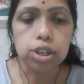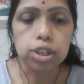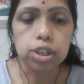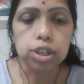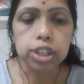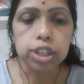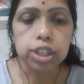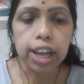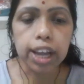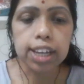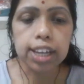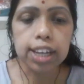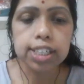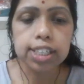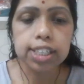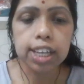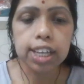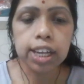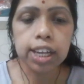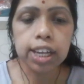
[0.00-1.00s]
there is
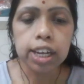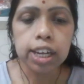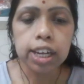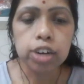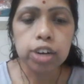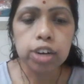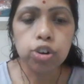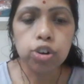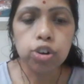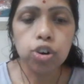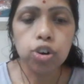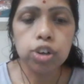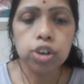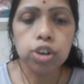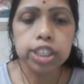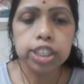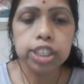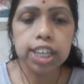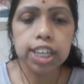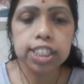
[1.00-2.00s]
a no
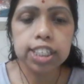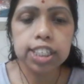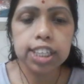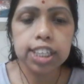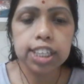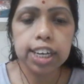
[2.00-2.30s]
change in the